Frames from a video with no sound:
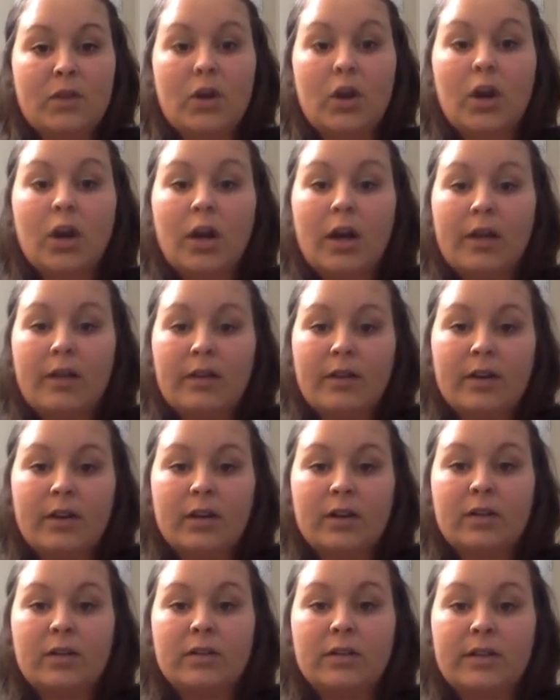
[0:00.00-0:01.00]
hurt
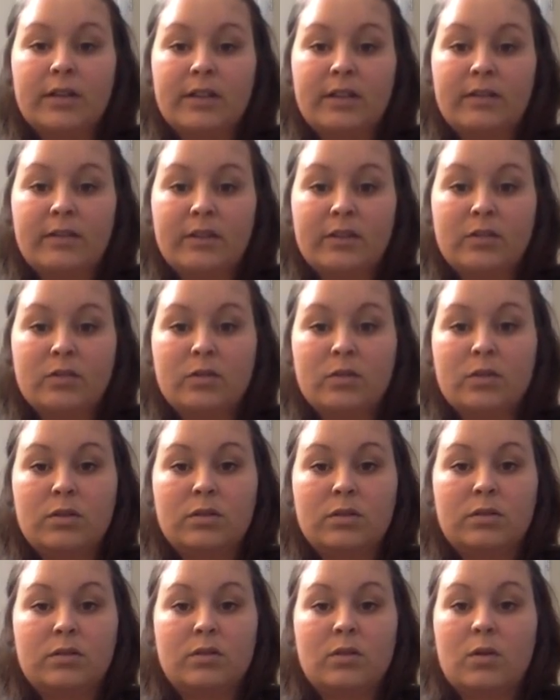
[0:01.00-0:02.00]
other
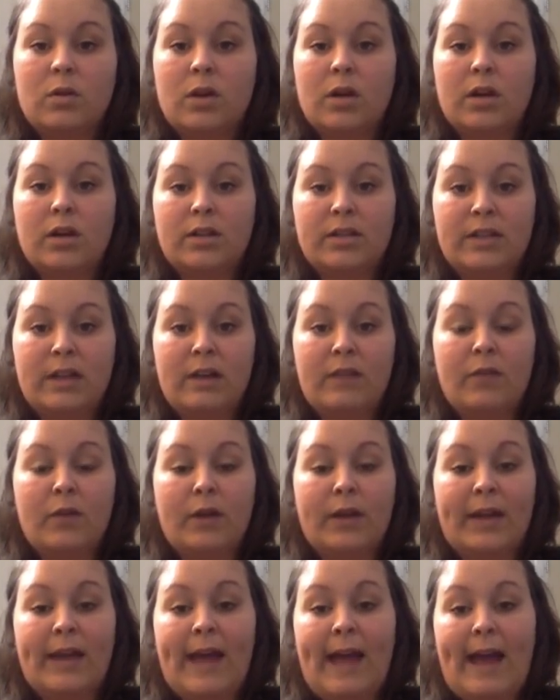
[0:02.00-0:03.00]
individuals or herself
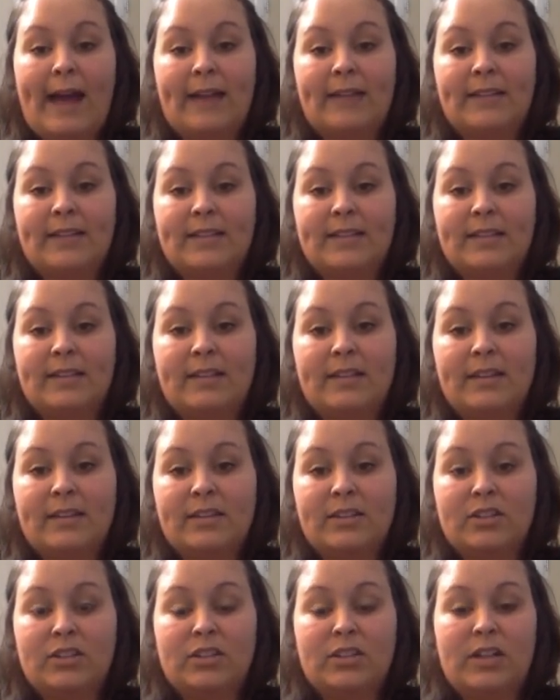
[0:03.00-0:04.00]
or get access to
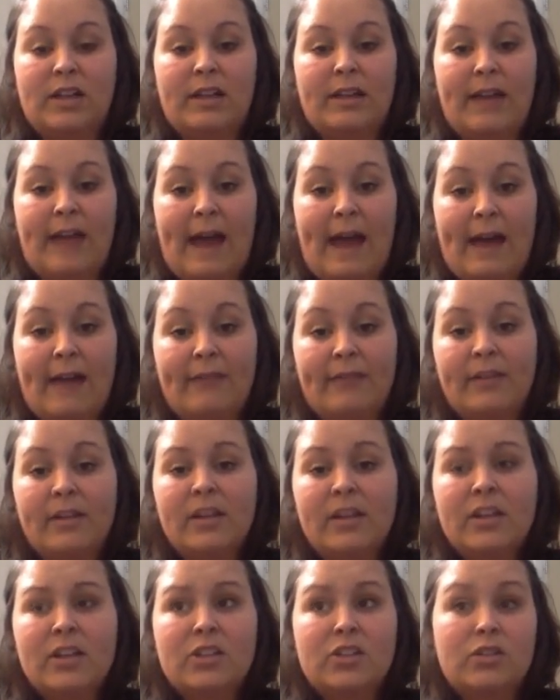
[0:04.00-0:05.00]
things that she's not allowed to have.
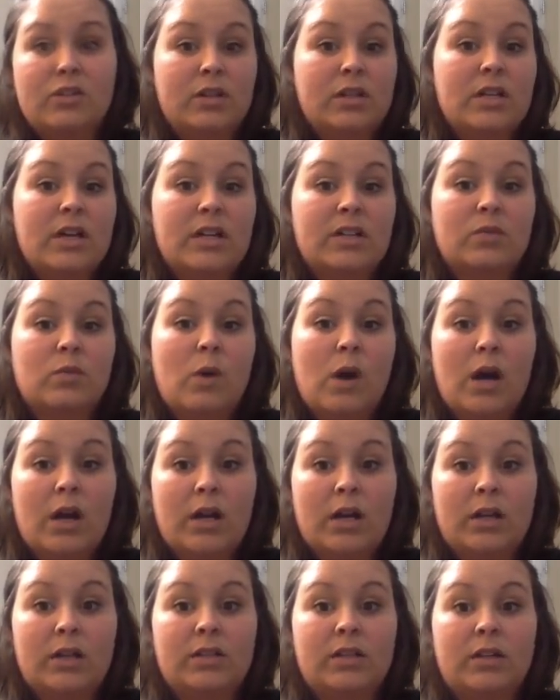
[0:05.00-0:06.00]
She really likes
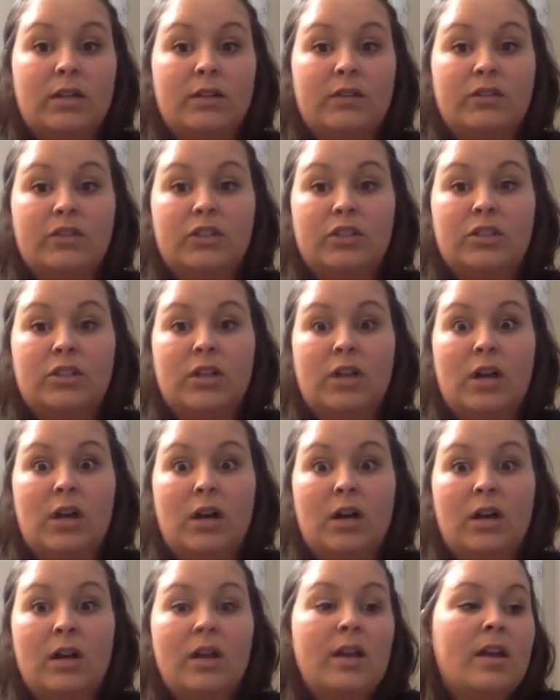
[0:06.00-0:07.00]
water, so if she
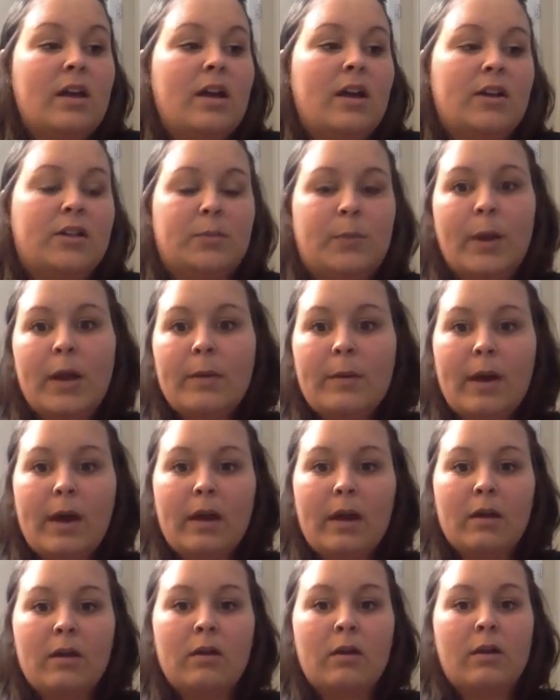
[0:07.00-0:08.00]
saw a spray
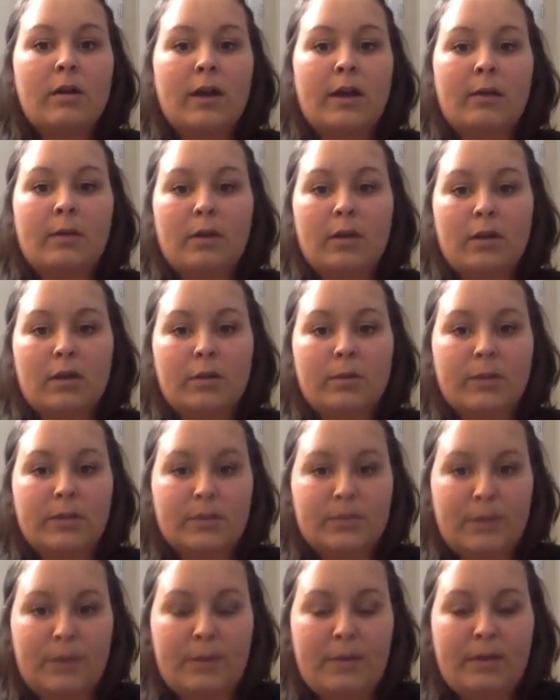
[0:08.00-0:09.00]
bottle, okay, well, it could be a
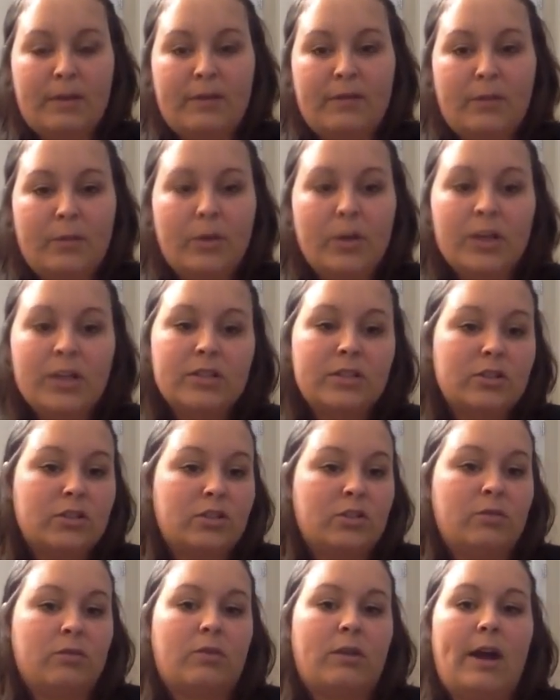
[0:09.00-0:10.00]
spray bottle of Febreze,
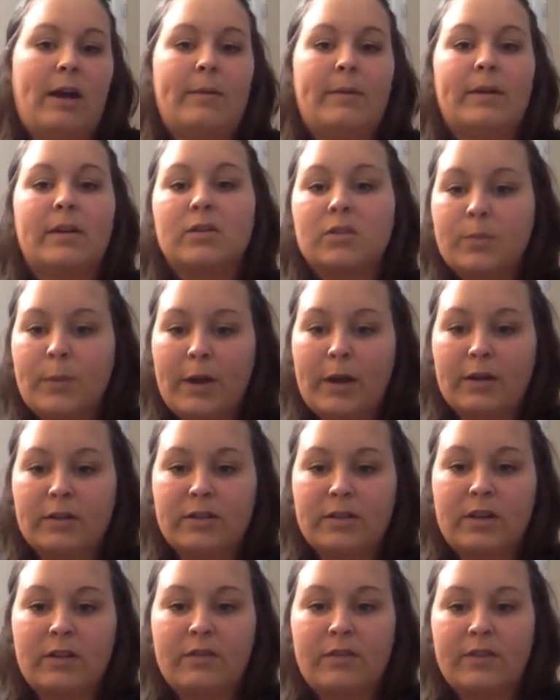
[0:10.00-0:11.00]
she would grab it, spray
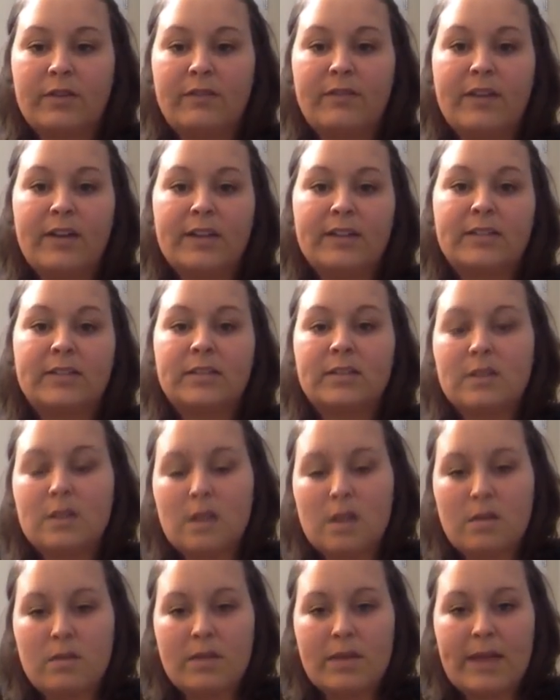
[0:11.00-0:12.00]
herself in the face,
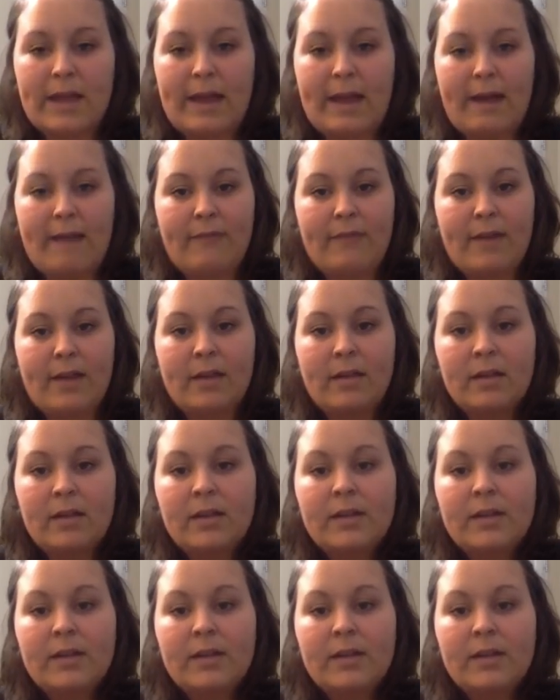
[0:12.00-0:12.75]
and we can't have that.